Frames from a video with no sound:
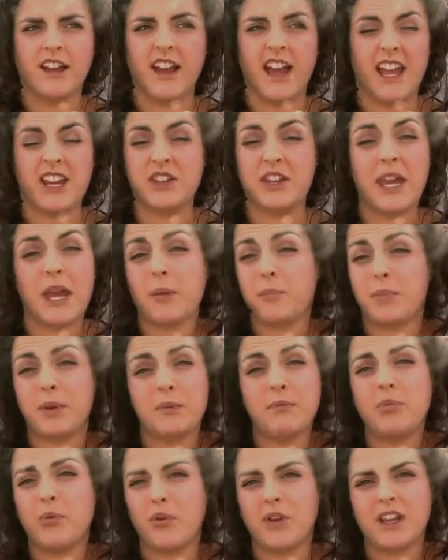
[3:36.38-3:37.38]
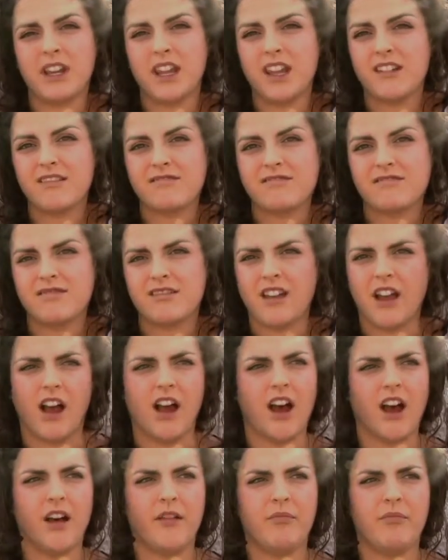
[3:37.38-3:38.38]
and you can't pinpoint it.
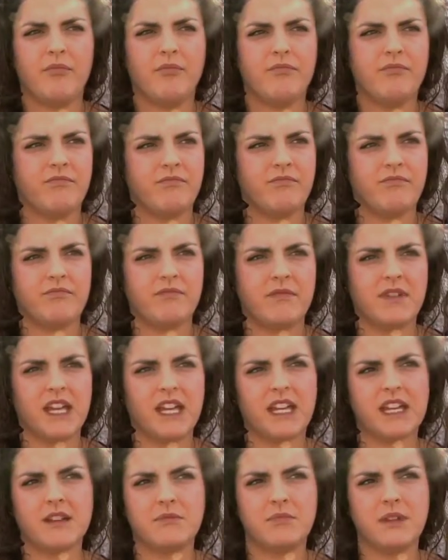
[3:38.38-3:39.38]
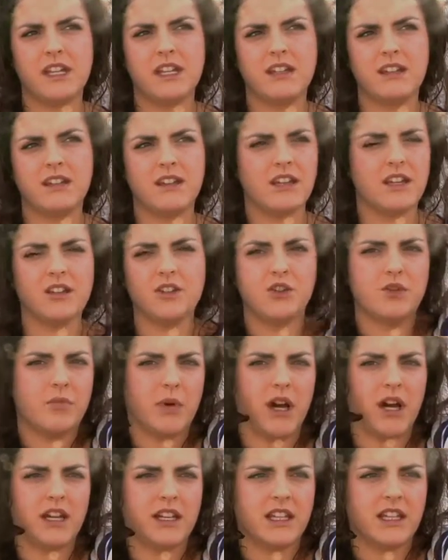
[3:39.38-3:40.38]
It can be in your
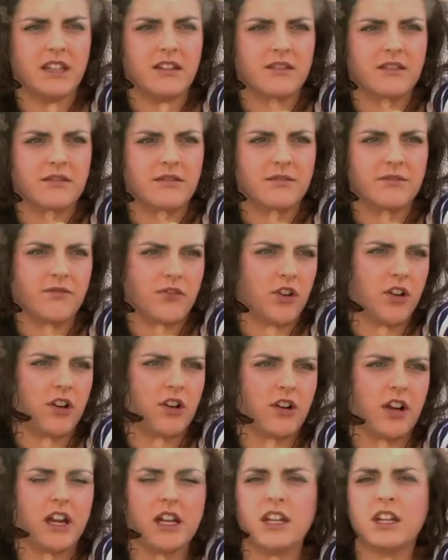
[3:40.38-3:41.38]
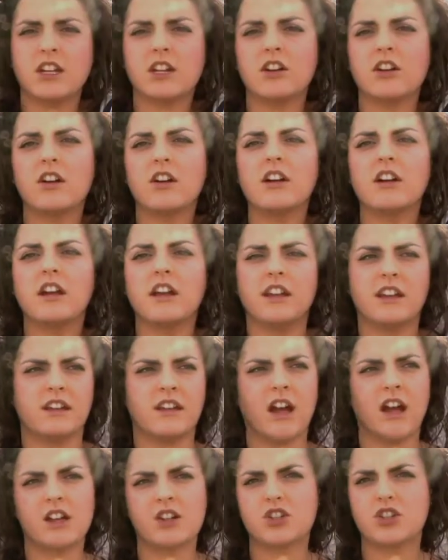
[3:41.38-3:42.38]
body for a year and
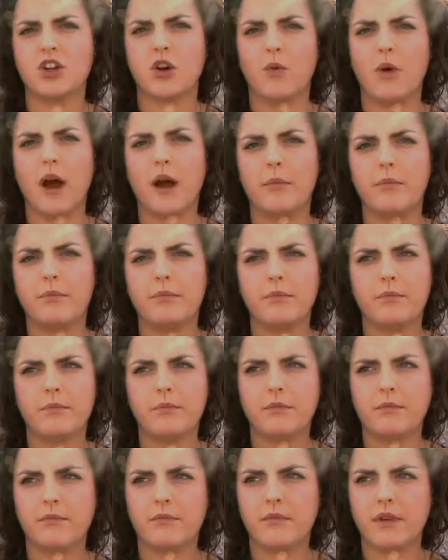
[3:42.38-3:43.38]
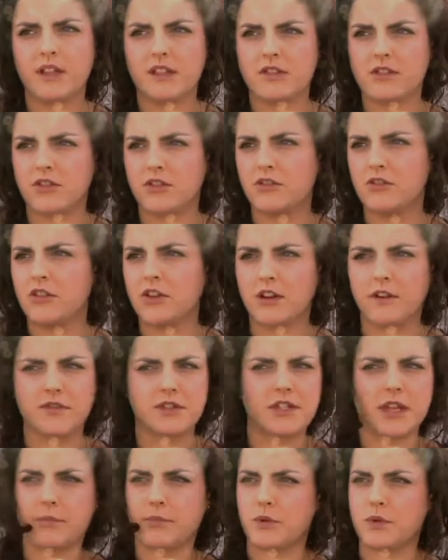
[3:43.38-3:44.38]
not show up. And so you could have
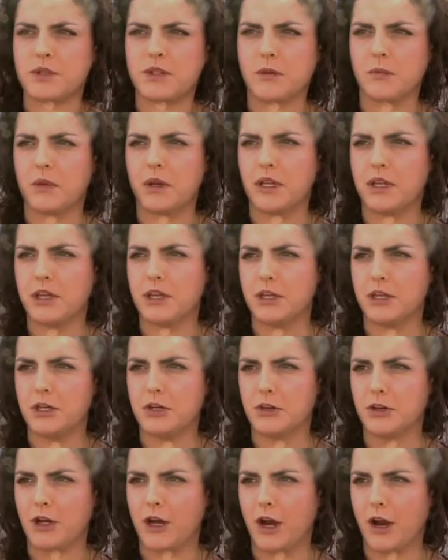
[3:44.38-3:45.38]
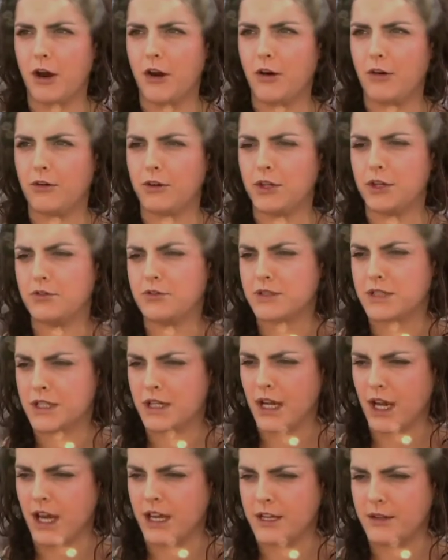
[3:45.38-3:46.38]
slept with somebody a year ago, used a
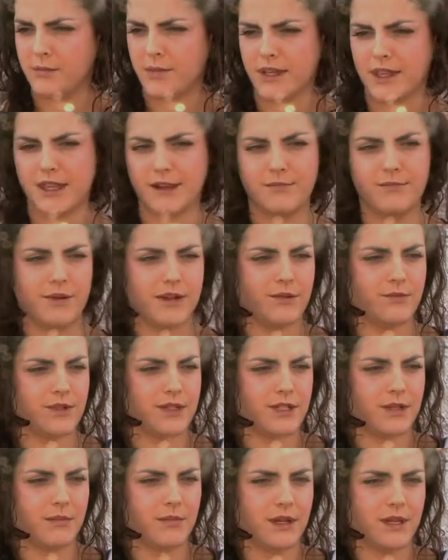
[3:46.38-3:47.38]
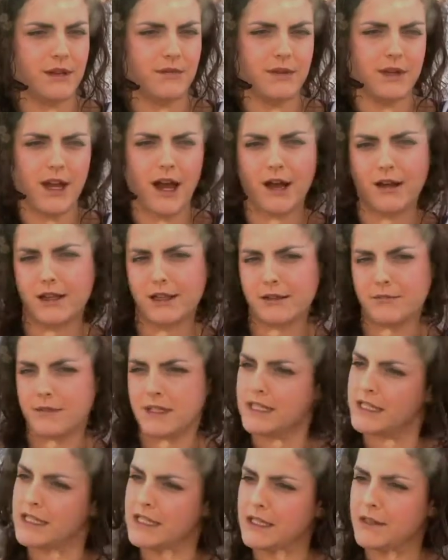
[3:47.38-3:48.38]
condom, but then been with somebody
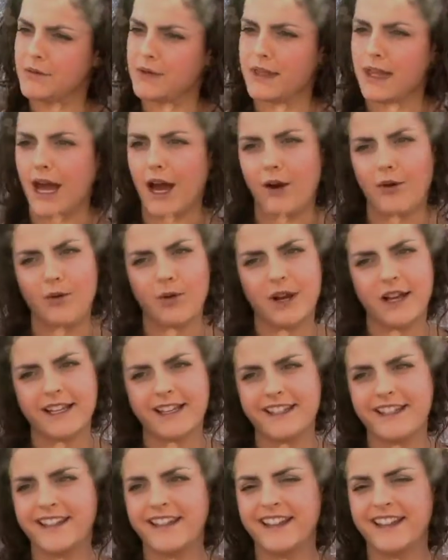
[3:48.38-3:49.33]
monogamously without one,